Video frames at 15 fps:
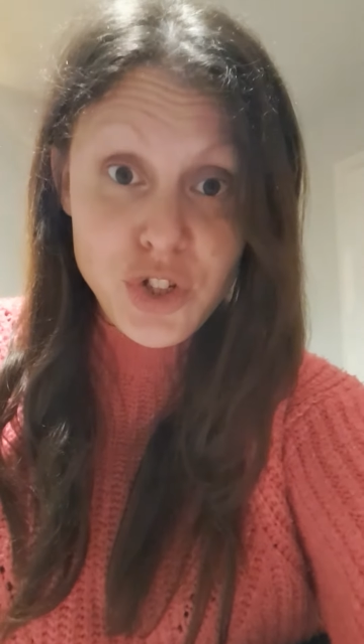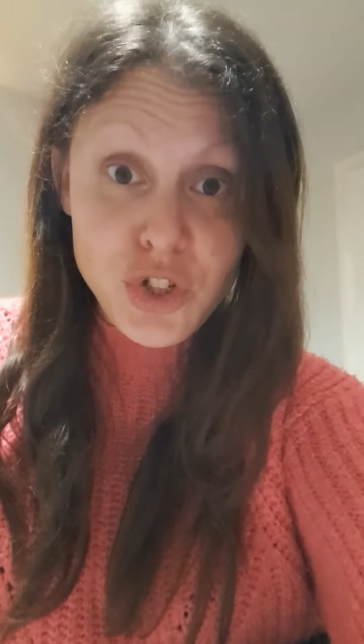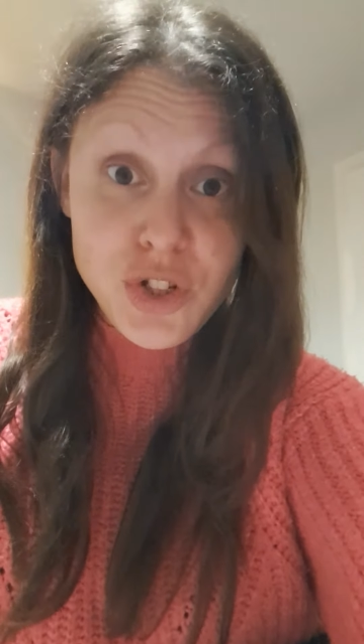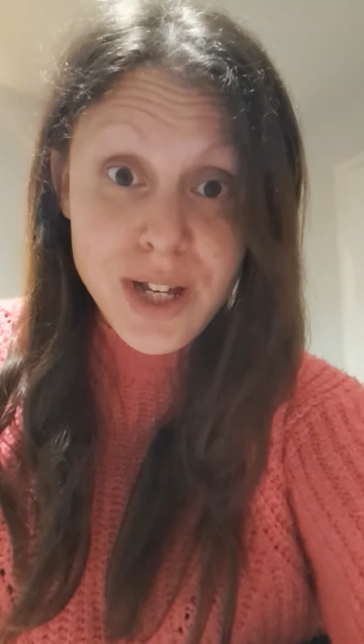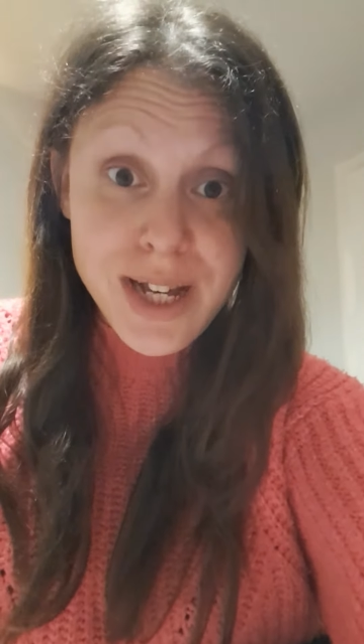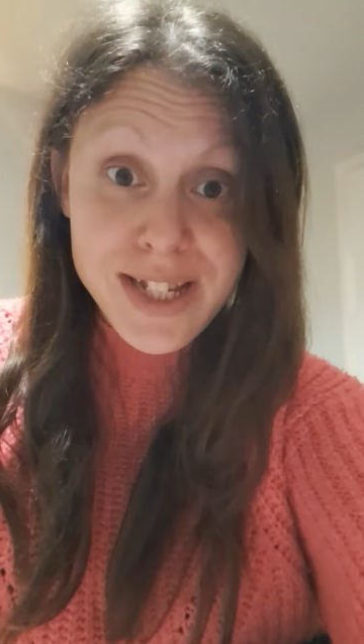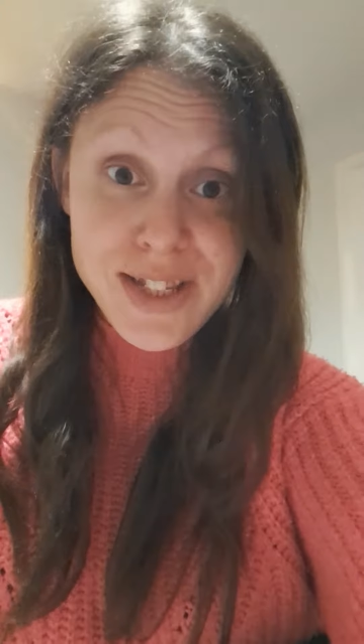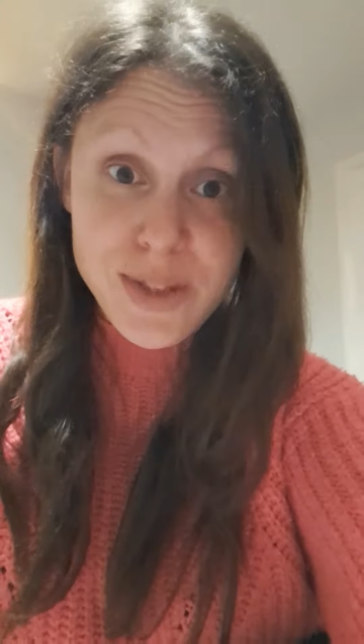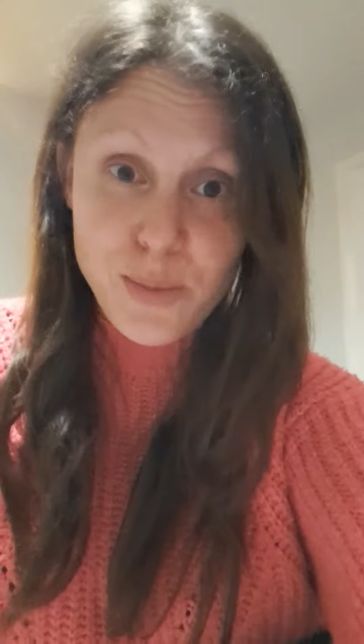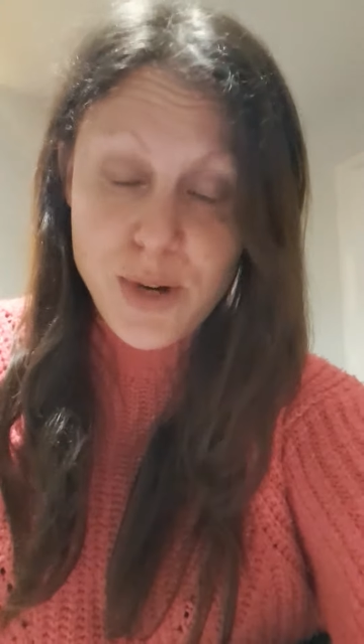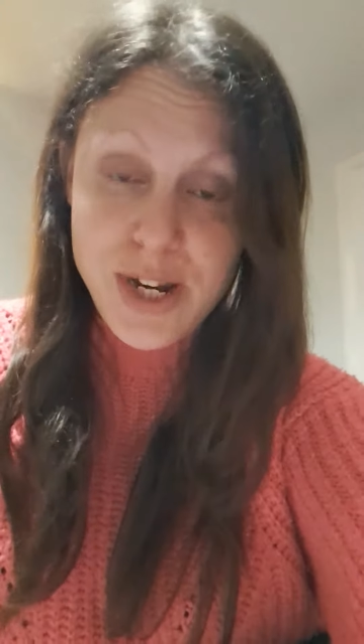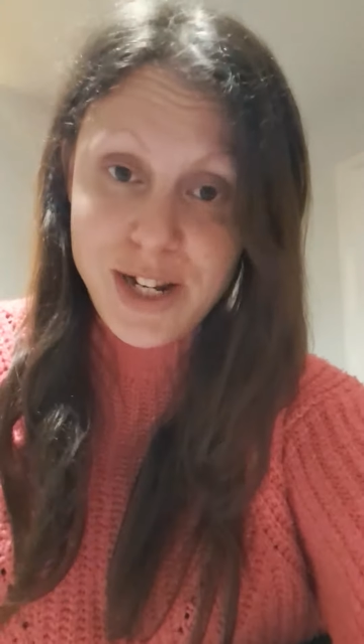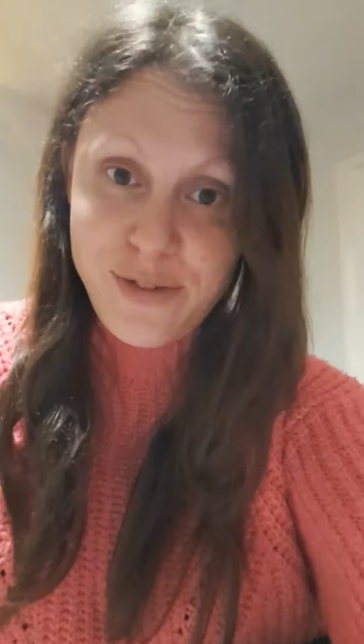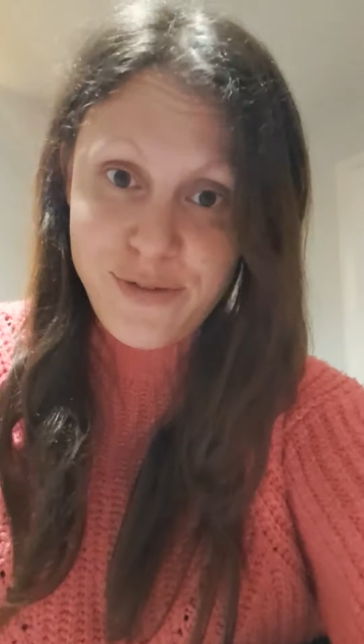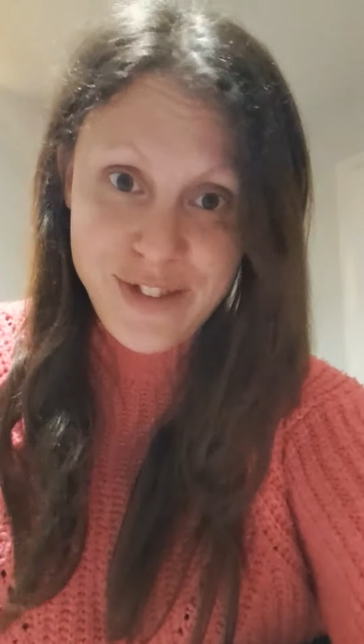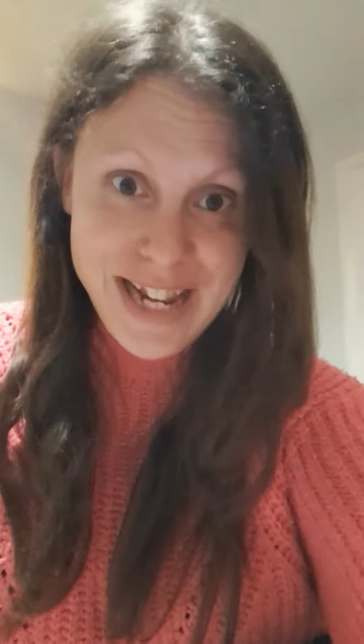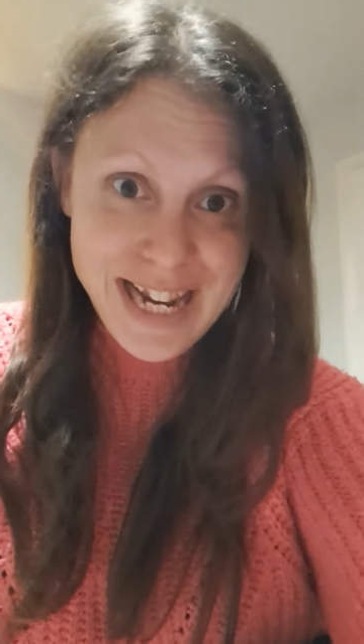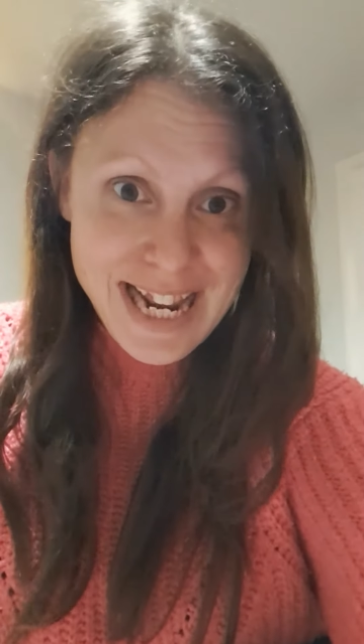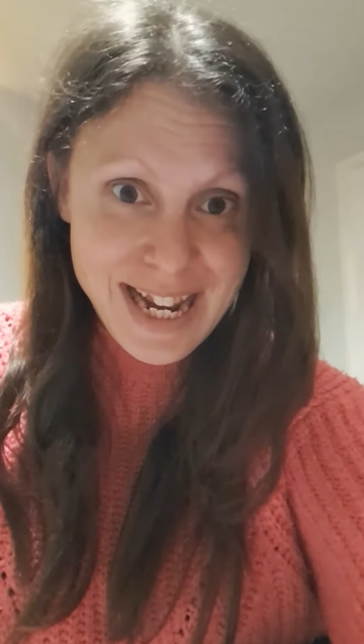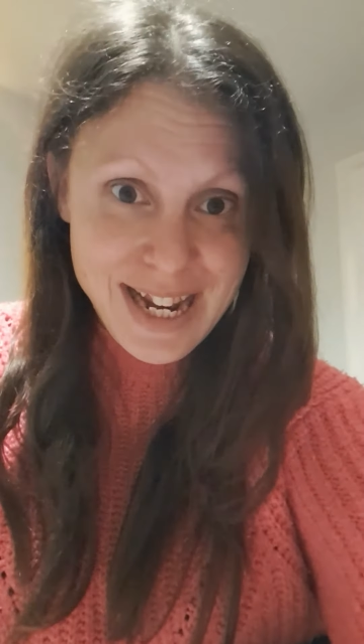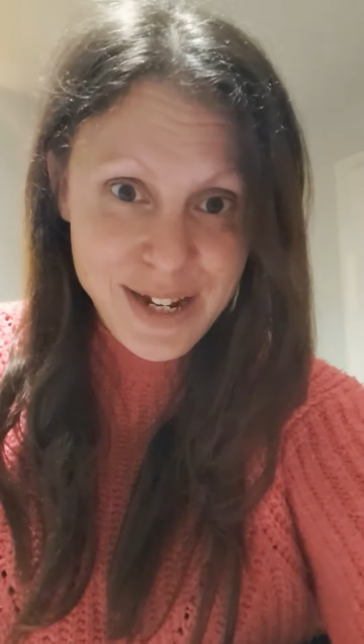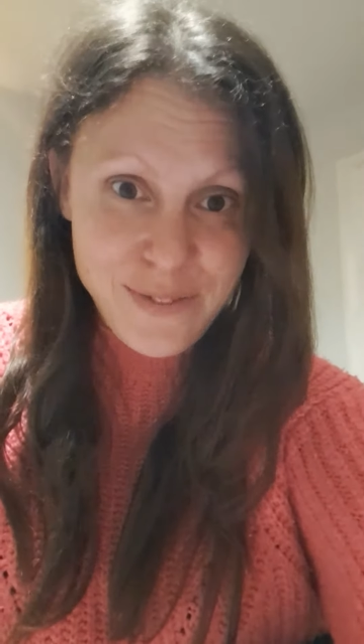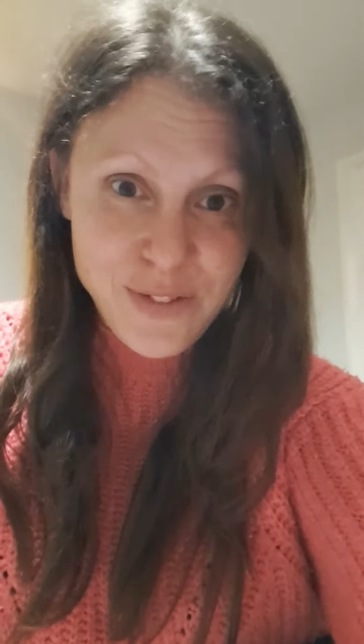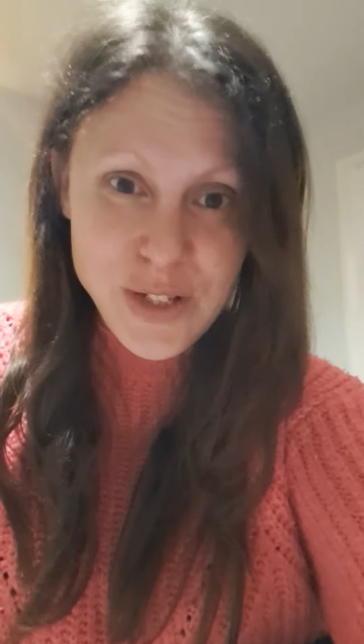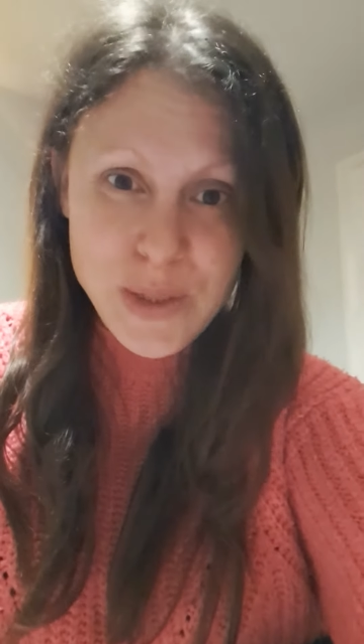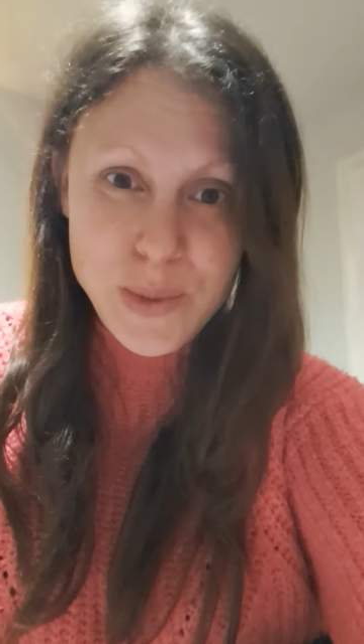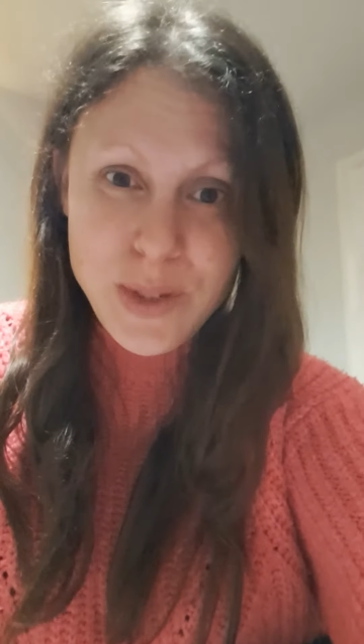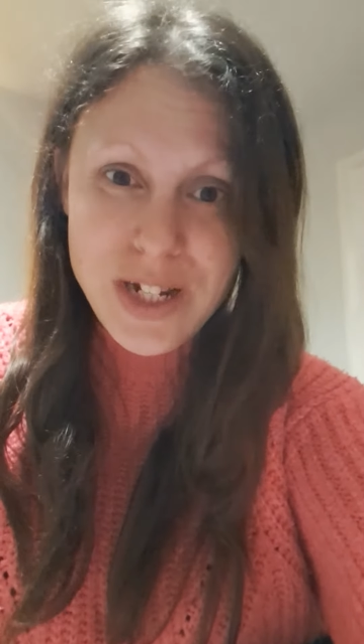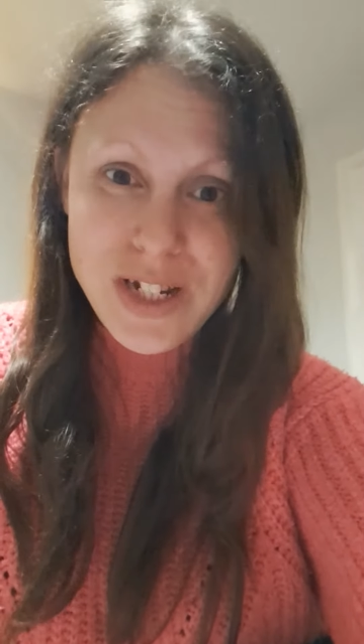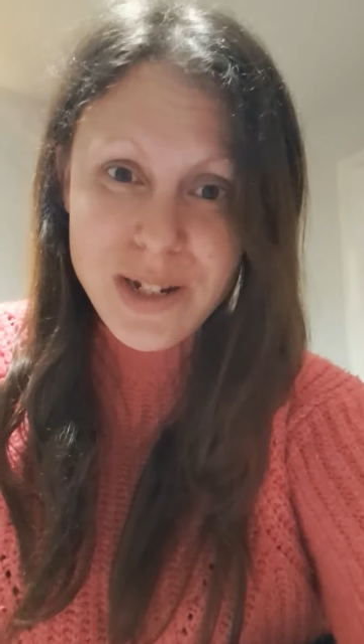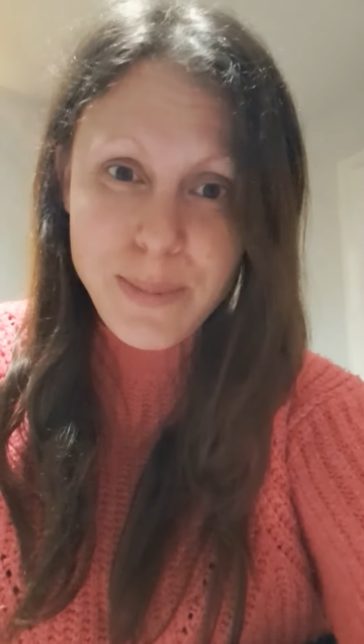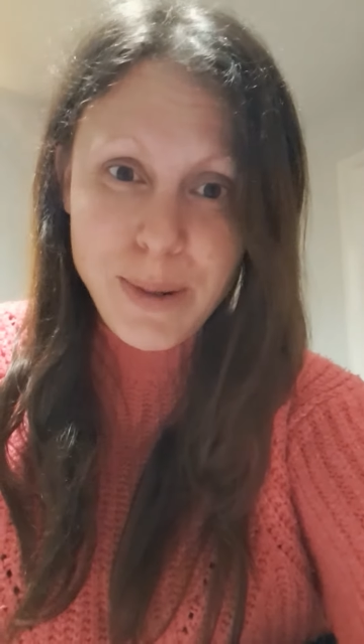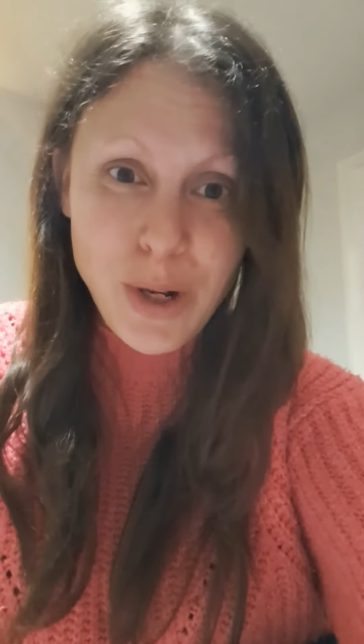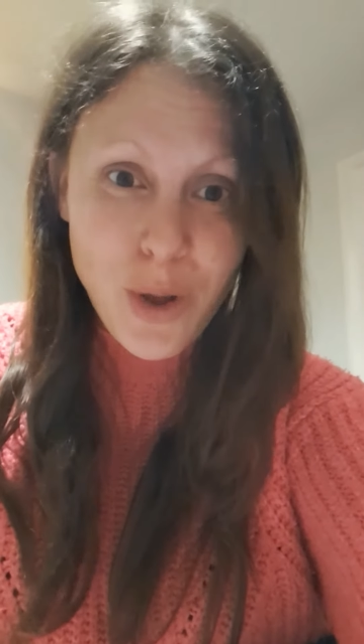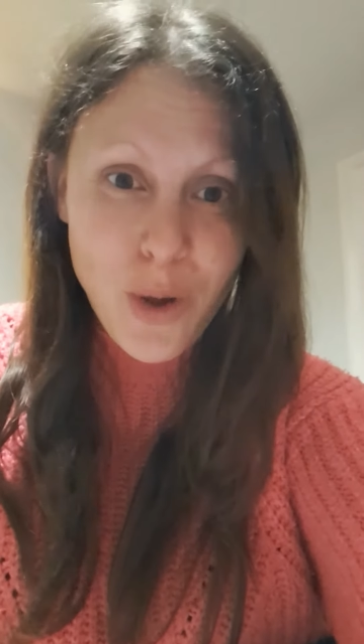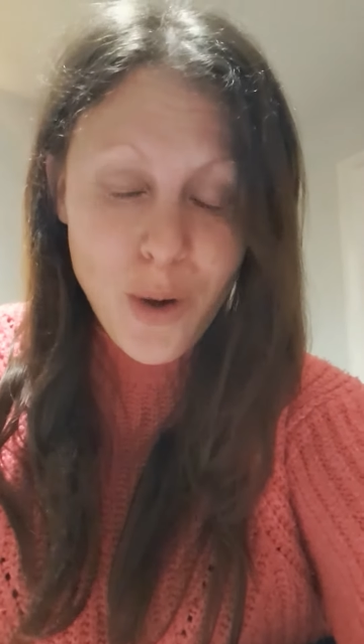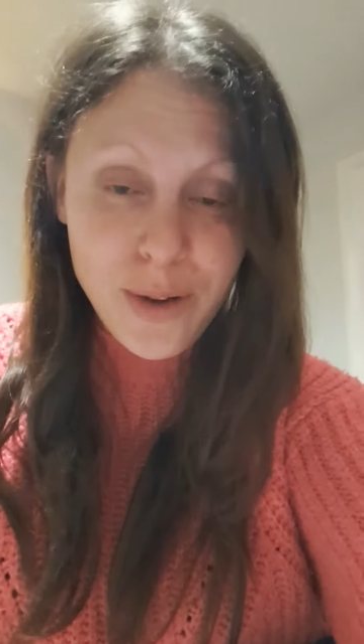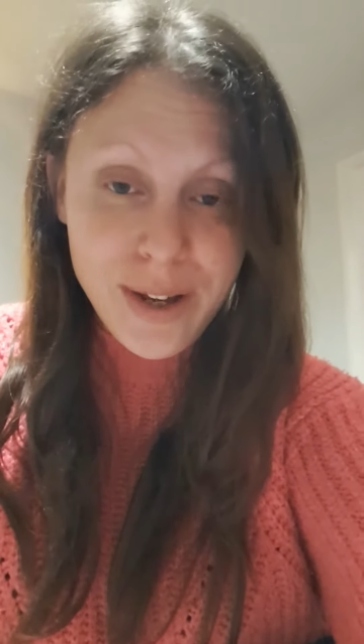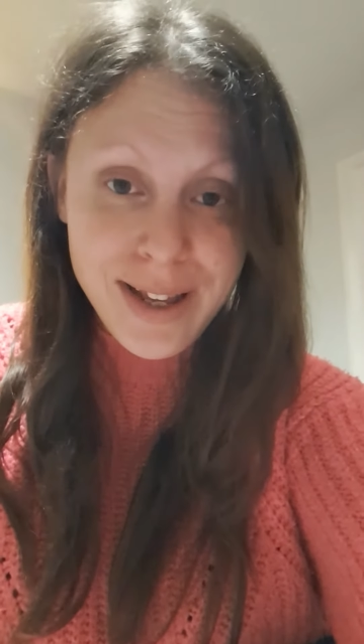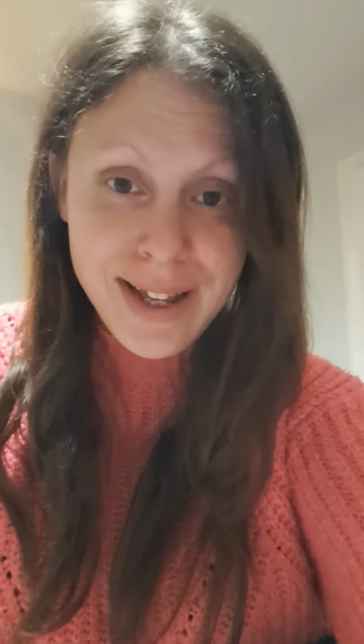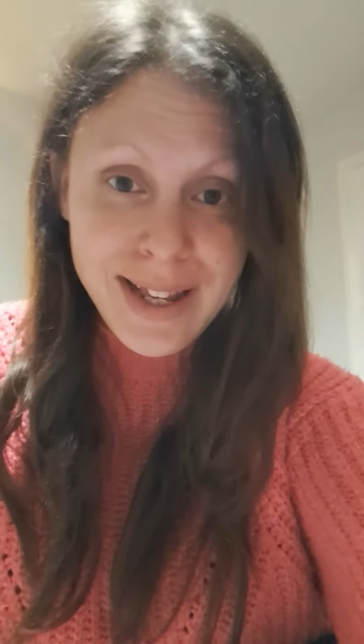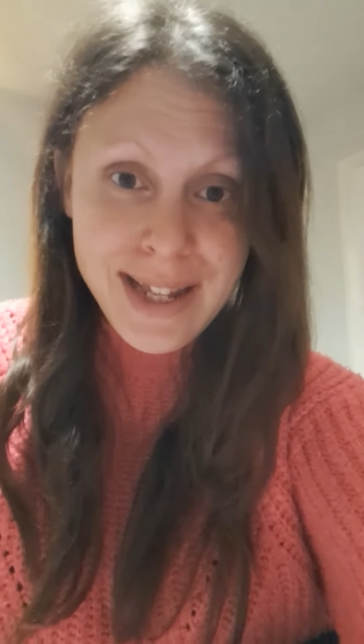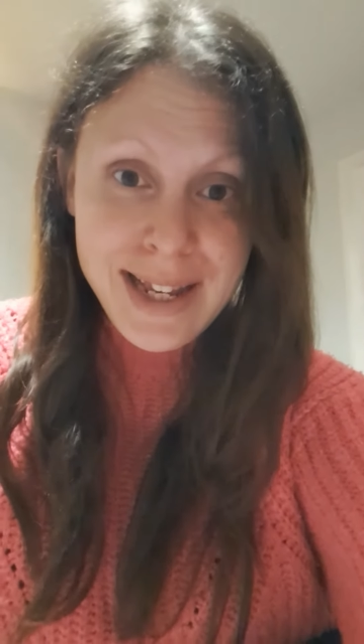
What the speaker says: just wanted to fit in, you've just wanted to belong,